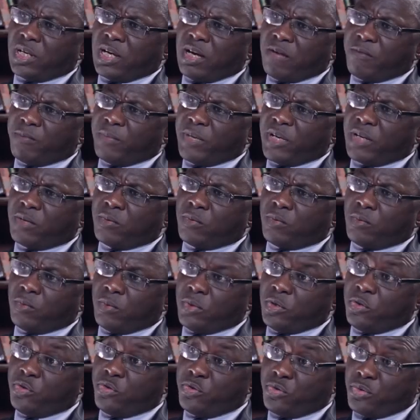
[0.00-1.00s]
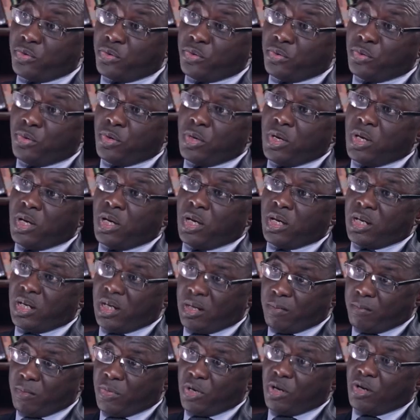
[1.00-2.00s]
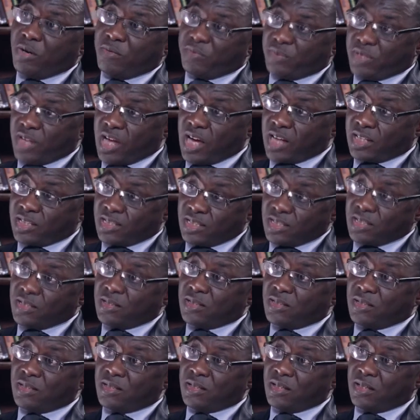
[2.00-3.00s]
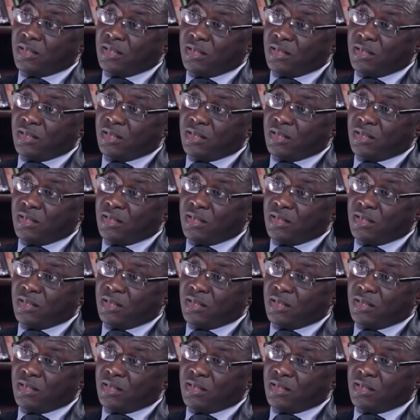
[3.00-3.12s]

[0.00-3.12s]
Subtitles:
government withdrew a number of taxes,